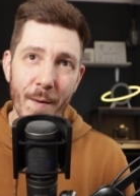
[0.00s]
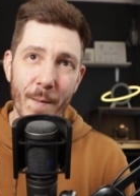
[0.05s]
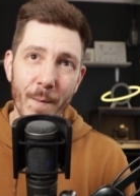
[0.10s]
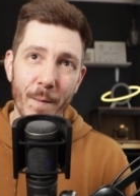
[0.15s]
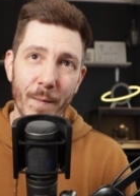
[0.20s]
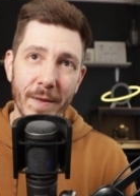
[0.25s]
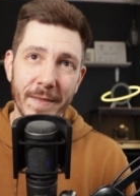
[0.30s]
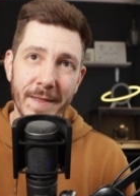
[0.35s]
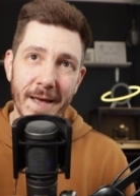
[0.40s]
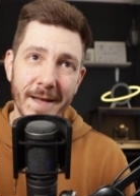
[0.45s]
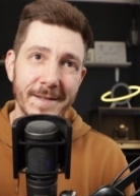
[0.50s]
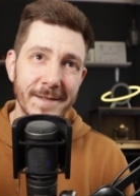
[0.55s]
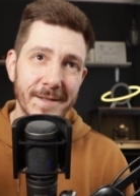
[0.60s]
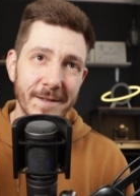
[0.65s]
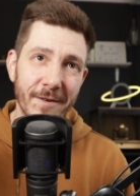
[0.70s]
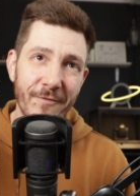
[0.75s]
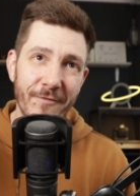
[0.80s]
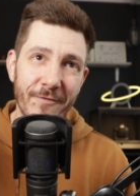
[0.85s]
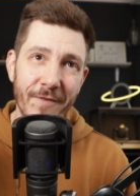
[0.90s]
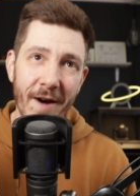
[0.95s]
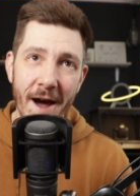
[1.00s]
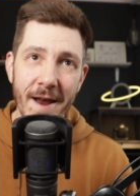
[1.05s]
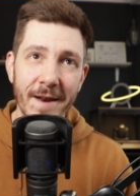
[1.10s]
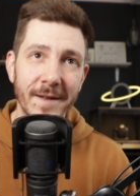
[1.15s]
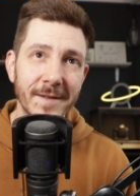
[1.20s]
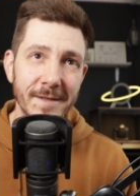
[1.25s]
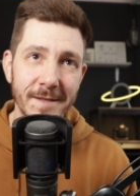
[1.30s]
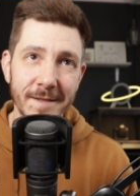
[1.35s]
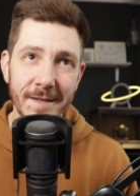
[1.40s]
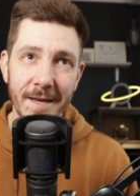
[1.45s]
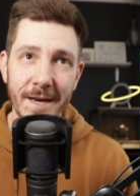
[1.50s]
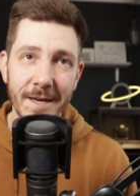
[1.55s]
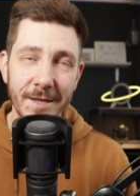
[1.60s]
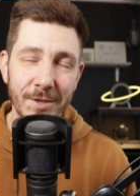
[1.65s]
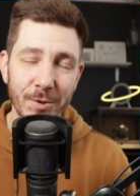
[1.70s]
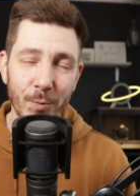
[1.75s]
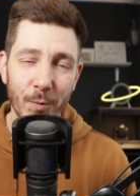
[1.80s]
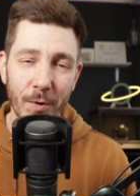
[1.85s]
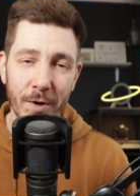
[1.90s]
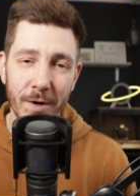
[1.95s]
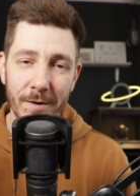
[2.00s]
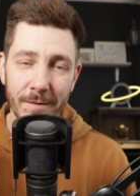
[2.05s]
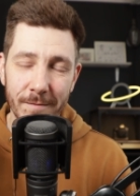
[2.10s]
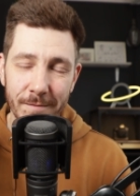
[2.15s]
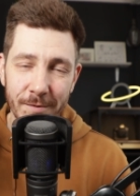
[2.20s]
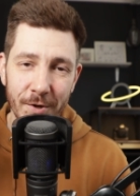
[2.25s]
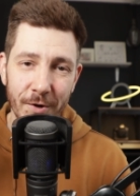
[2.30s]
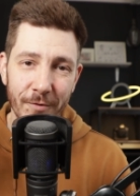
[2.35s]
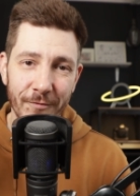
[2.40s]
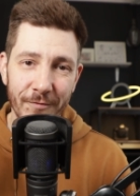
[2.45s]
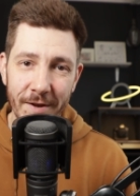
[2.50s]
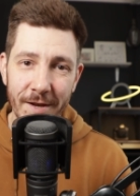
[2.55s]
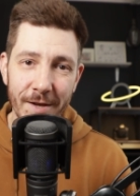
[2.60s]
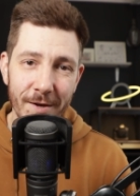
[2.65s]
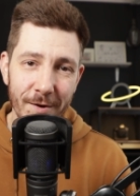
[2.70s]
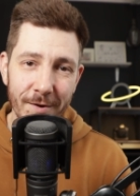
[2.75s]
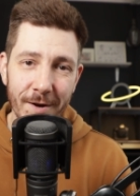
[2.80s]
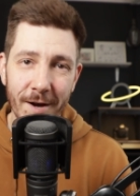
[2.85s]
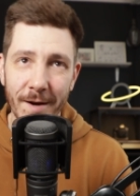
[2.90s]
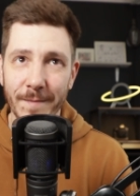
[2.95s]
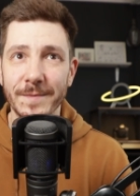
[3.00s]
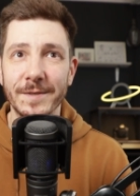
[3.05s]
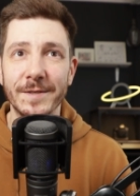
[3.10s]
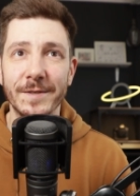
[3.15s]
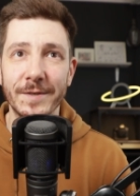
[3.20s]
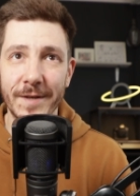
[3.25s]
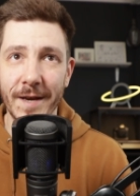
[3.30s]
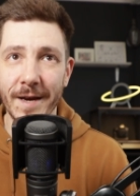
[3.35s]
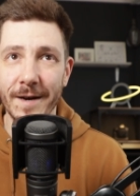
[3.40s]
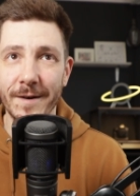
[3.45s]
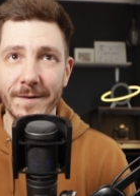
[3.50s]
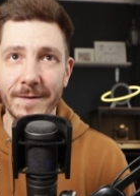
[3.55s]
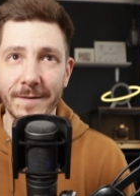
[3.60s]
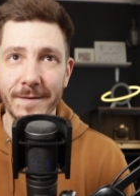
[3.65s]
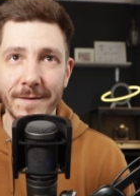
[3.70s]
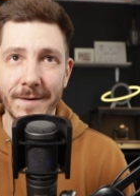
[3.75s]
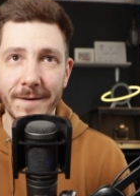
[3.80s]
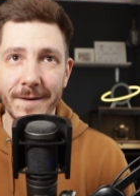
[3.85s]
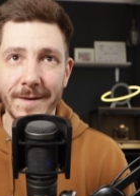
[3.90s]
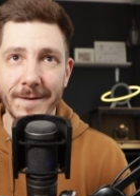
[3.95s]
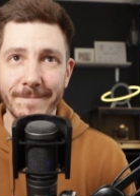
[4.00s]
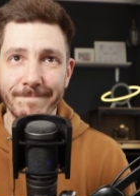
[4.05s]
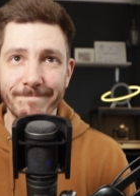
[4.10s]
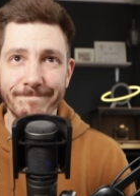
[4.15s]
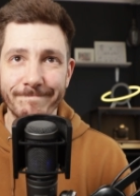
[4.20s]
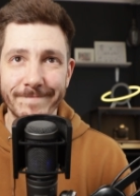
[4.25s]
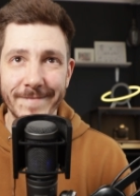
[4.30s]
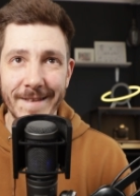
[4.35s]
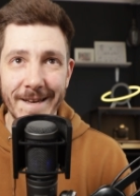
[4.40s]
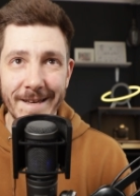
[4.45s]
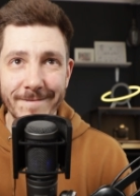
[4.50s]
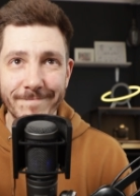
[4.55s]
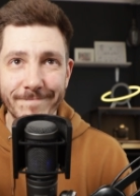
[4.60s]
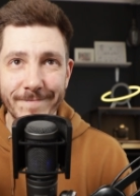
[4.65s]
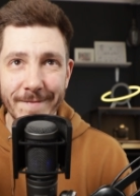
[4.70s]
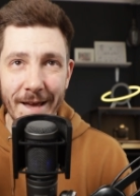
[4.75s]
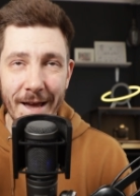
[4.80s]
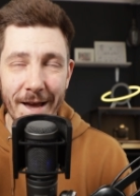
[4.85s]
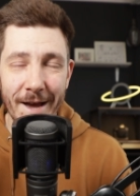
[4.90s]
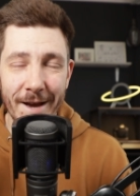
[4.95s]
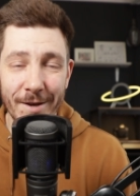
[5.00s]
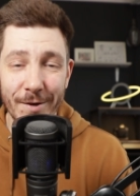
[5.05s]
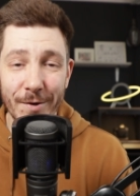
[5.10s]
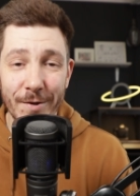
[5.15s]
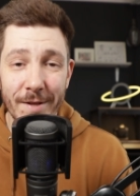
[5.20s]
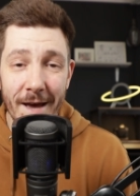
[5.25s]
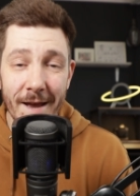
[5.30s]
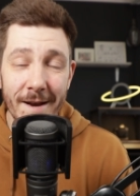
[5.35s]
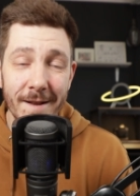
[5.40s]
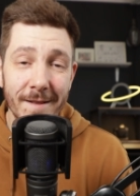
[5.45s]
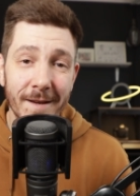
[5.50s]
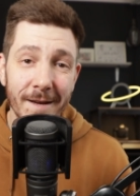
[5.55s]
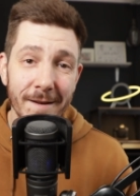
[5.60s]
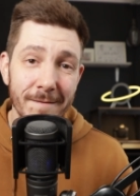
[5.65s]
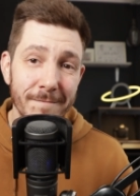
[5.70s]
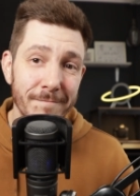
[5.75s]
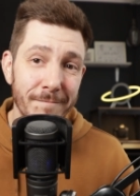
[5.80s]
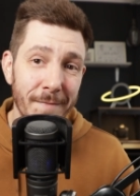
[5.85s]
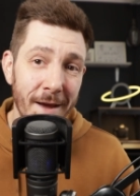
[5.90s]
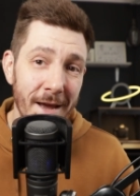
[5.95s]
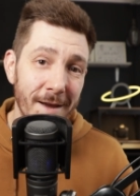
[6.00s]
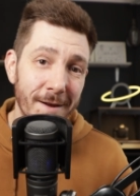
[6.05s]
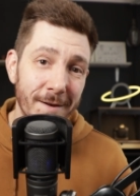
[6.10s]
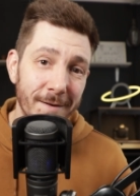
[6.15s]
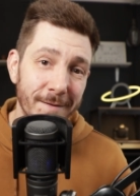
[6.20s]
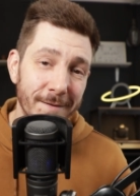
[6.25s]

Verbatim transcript: but that's the final stage where your video comes together. And a good edit can make